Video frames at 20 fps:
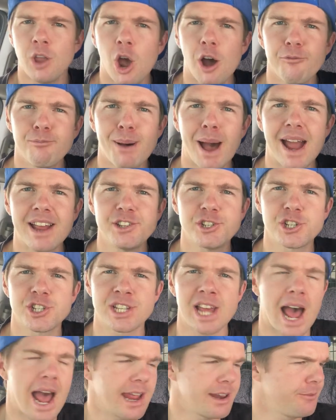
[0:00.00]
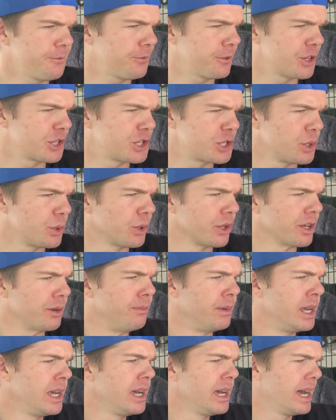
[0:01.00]
I've paid just eight for the two of
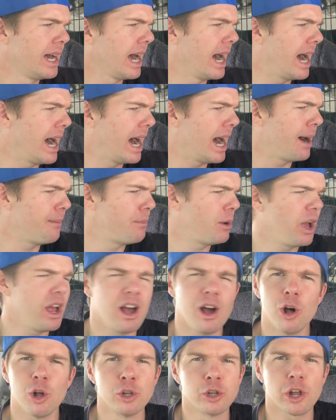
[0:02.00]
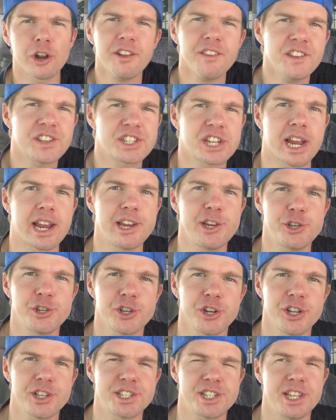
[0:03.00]
them. Um, a lot of the
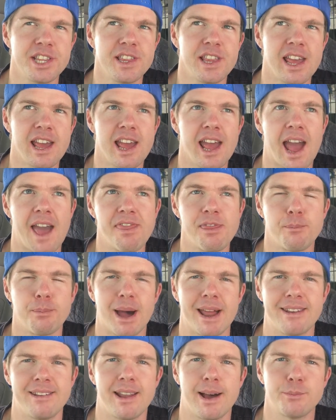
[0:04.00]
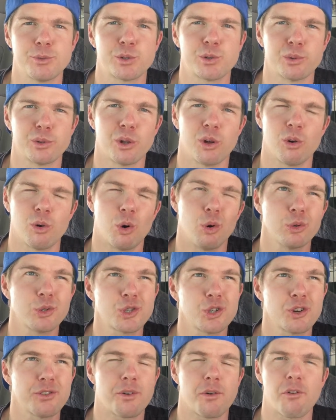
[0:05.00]
t-shirts in there and the button-ups were all
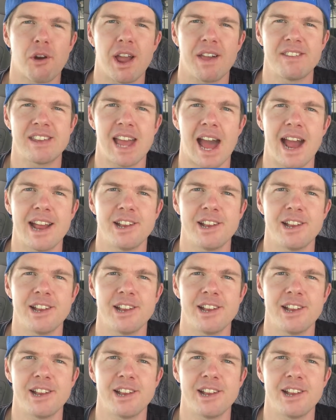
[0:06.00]
sort of around the